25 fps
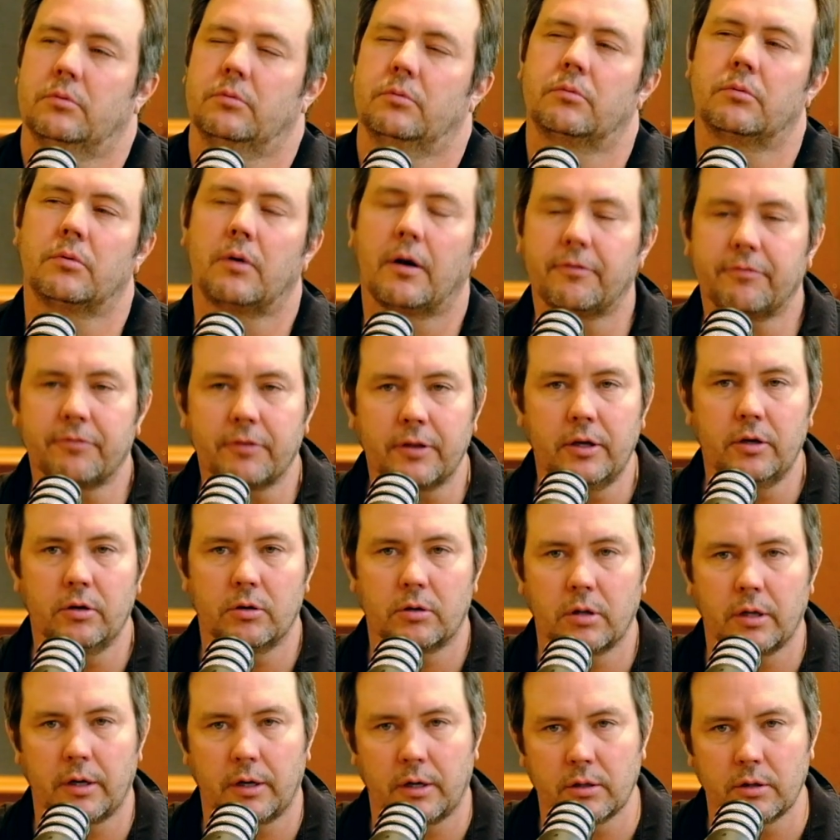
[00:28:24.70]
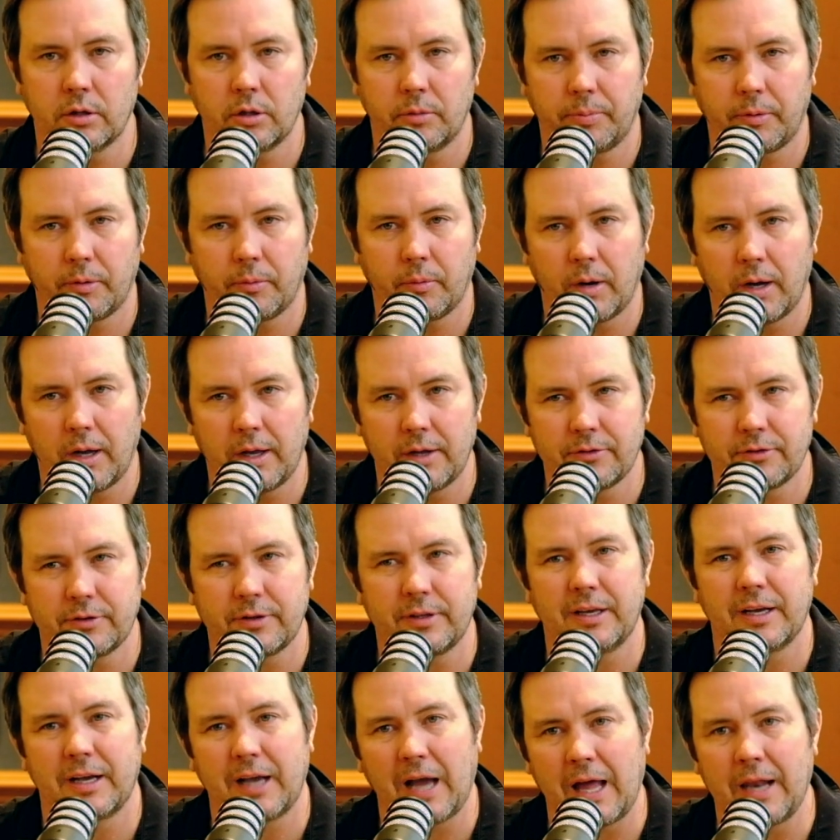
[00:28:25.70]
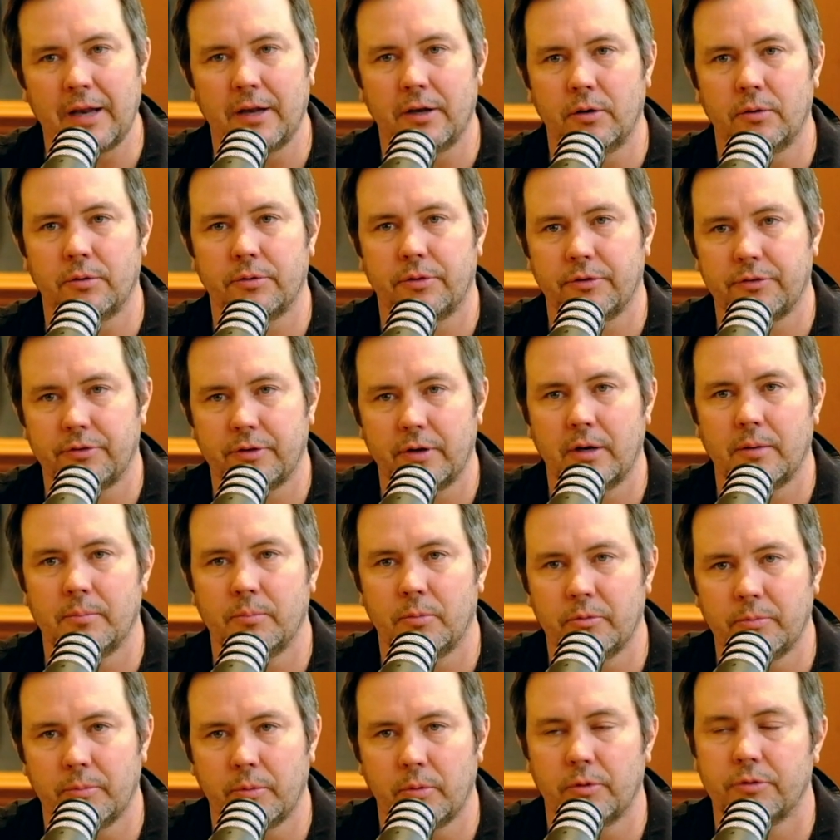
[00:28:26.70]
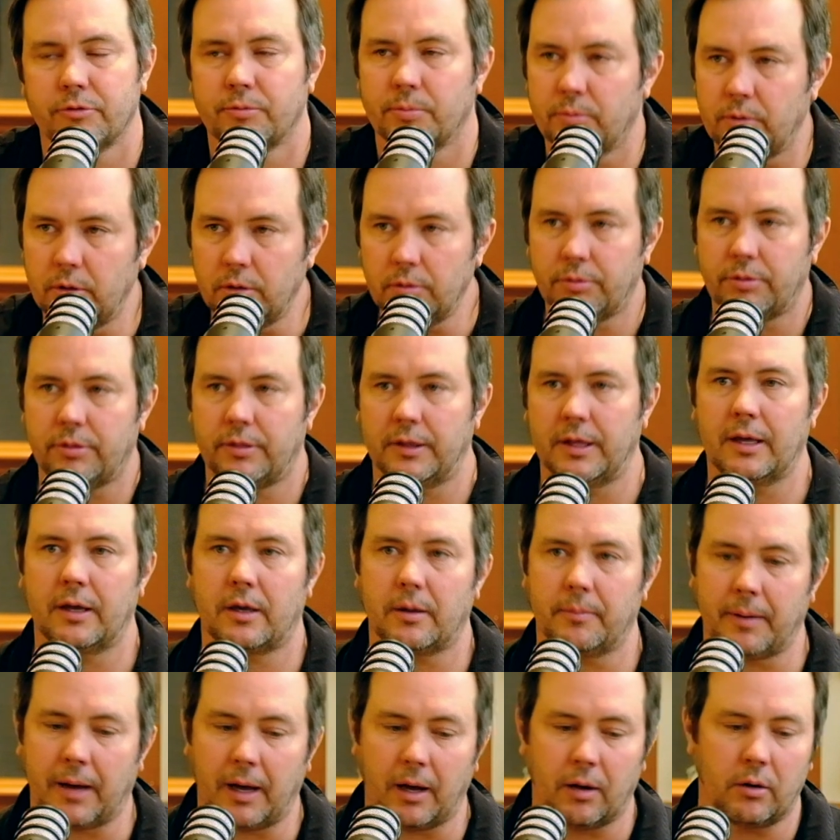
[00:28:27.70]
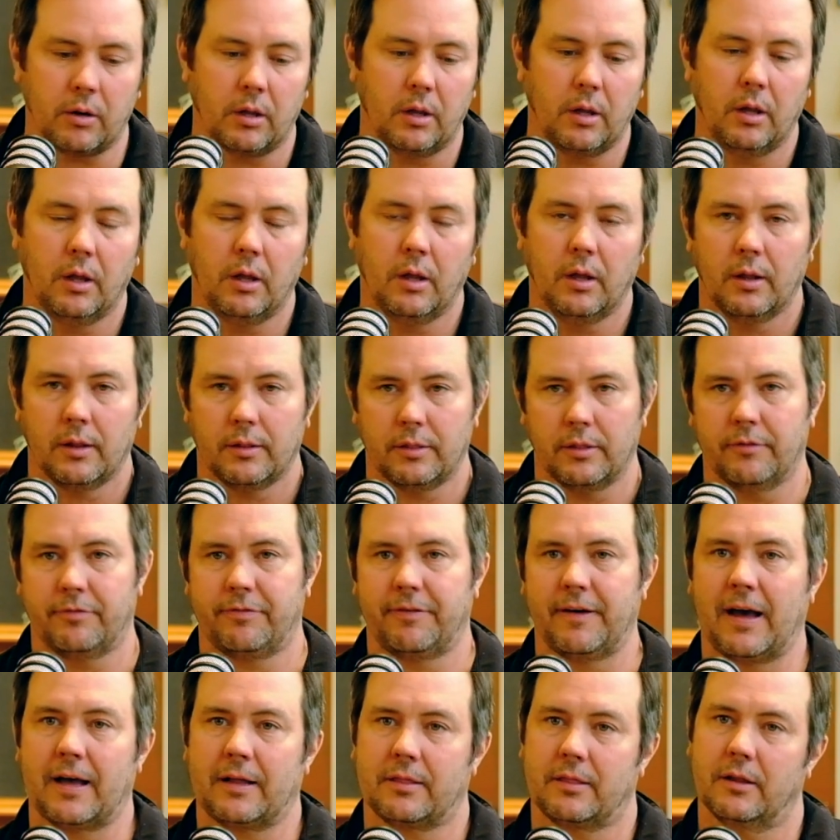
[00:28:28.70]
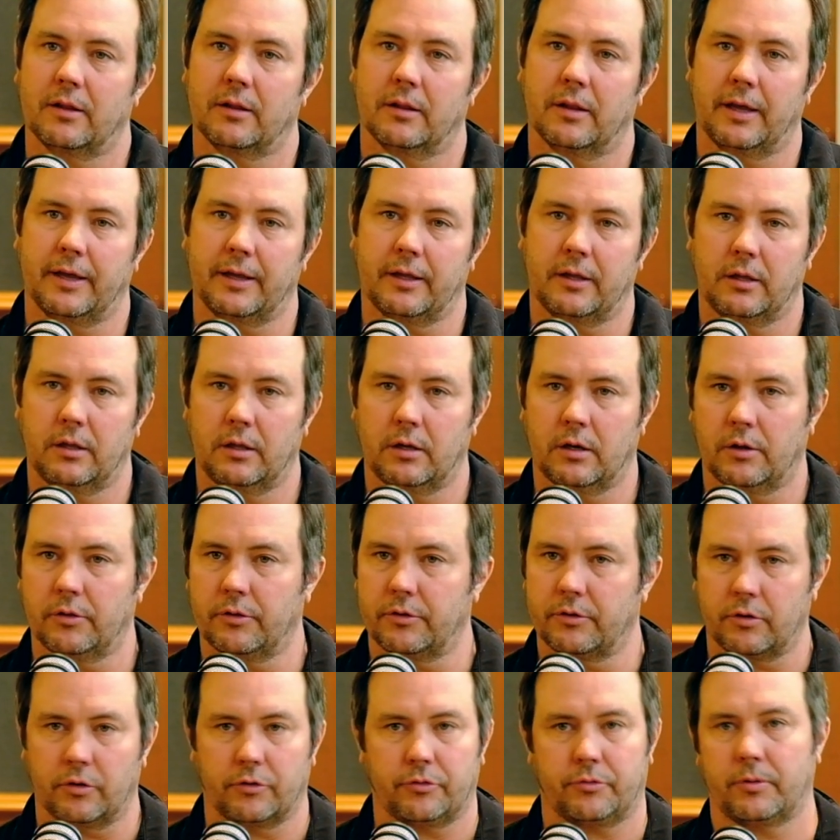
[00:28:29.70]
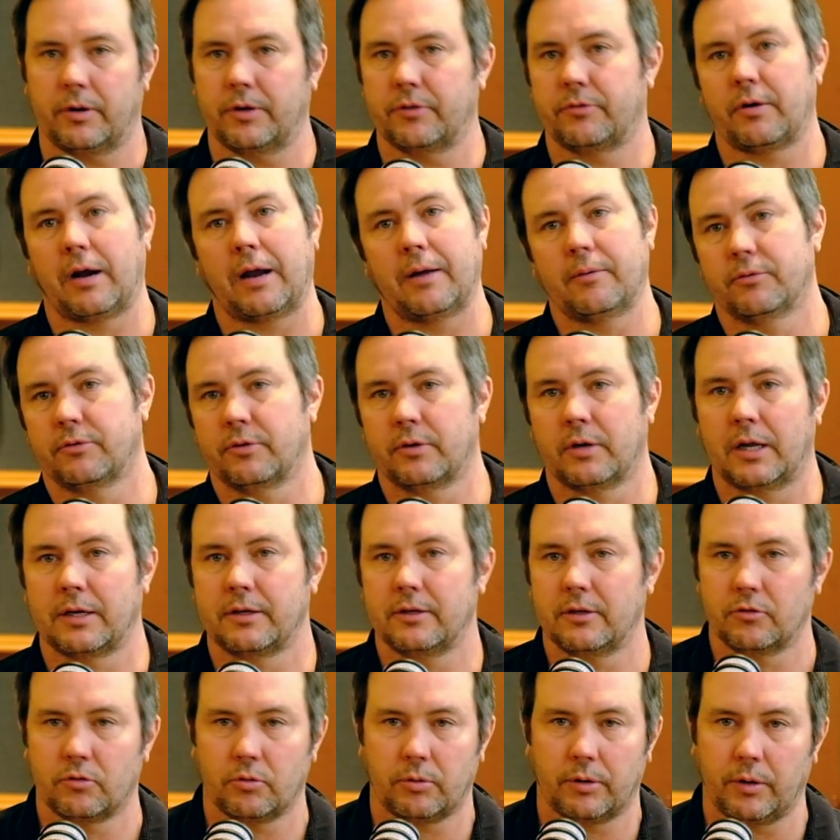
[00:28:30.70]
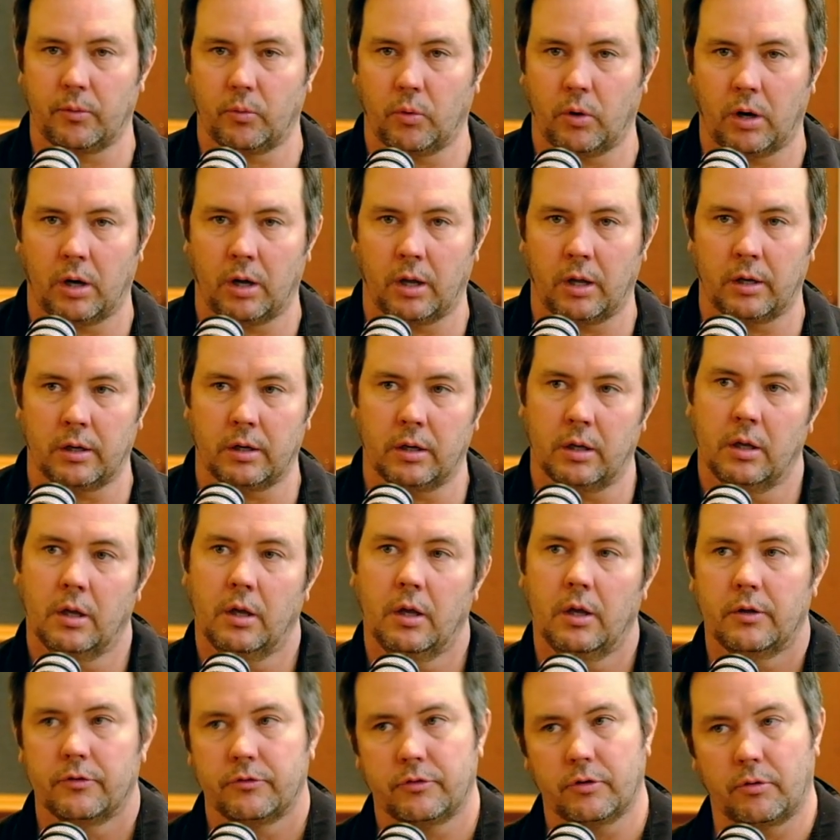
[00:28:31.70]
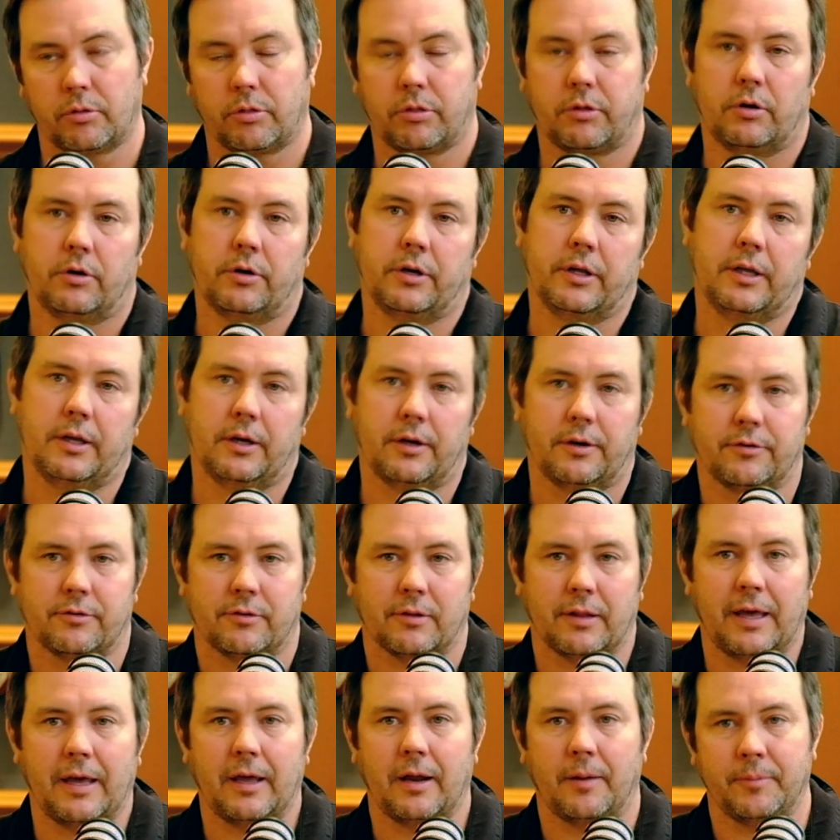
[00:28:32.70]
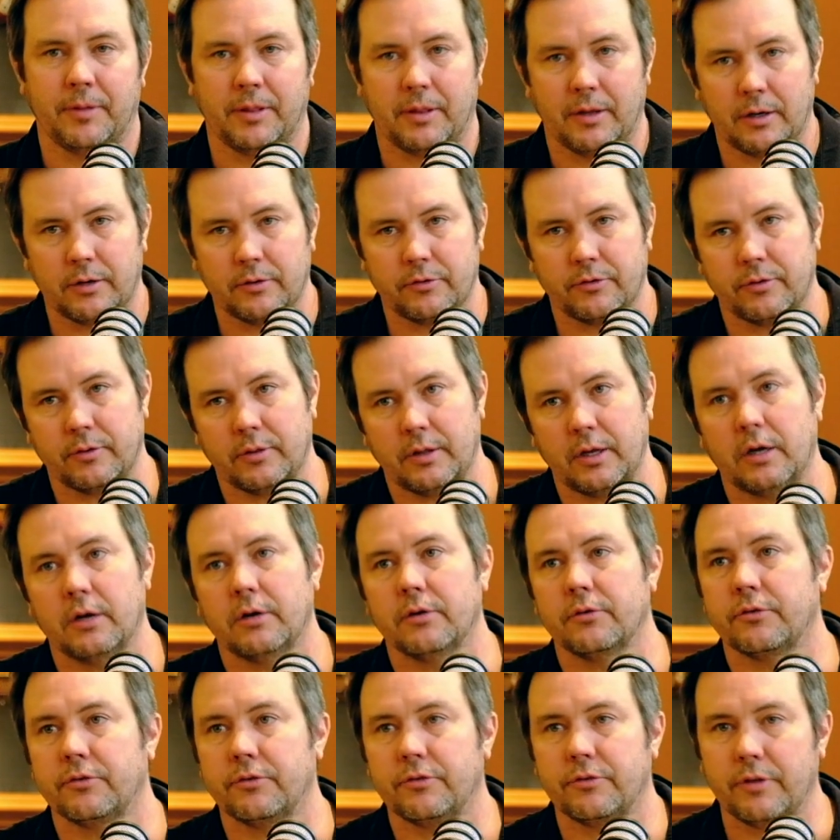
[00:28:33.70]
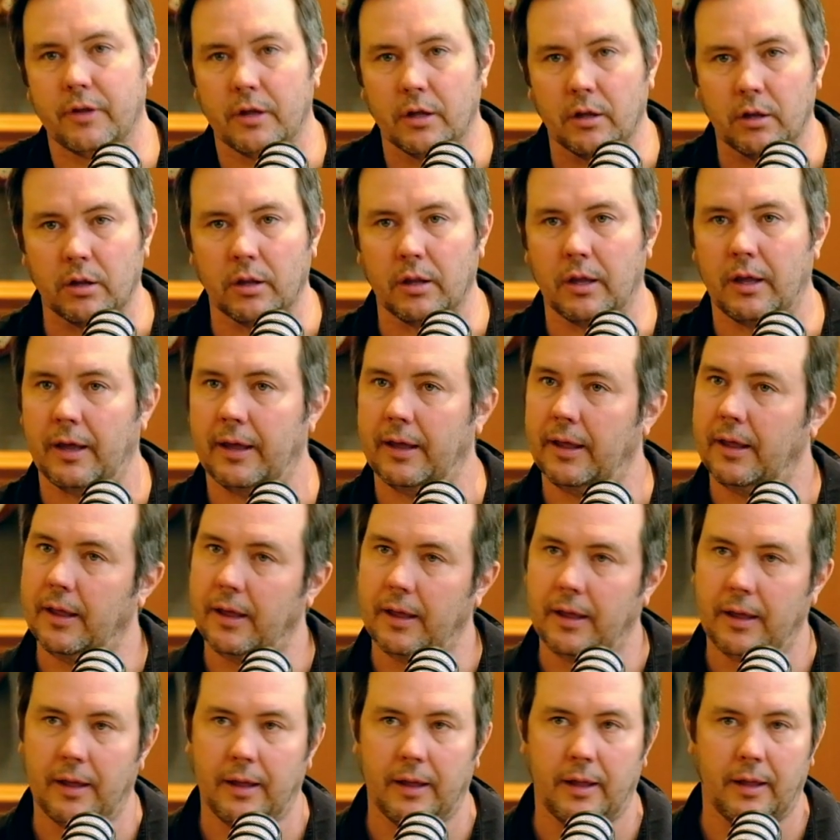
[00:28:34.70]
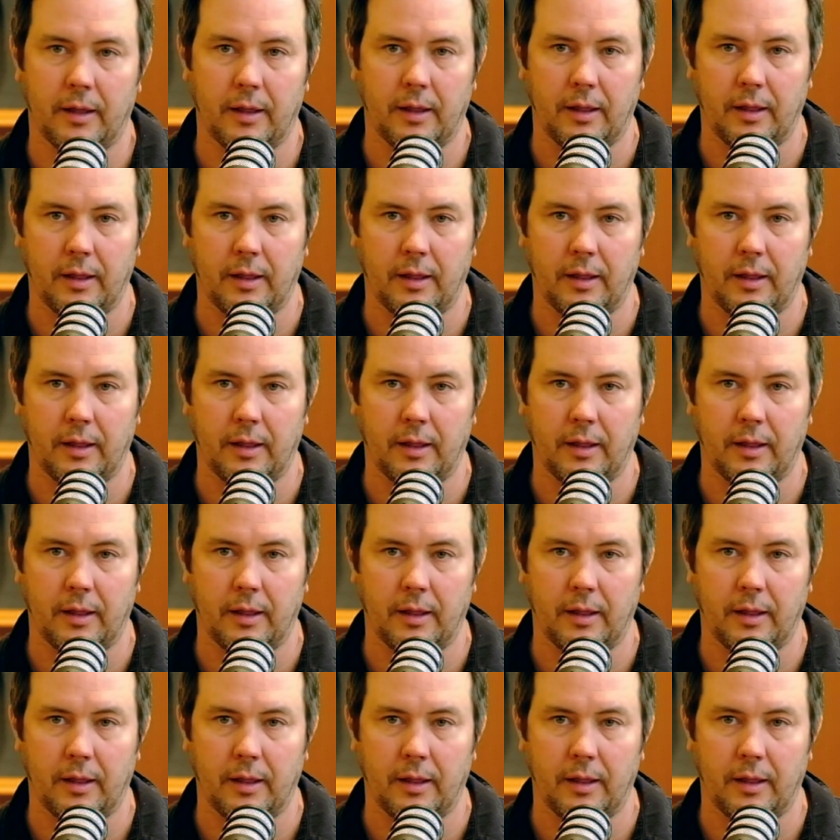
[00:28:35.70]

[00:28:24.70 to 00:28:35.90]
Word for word: roughly who Clara Luper was and you kind of knew what the sit in movement was. When you think about the fact that, like, you know, the Tulsa Race Riot was in 1921, so 30 years late, I mean, there's, there's still a, a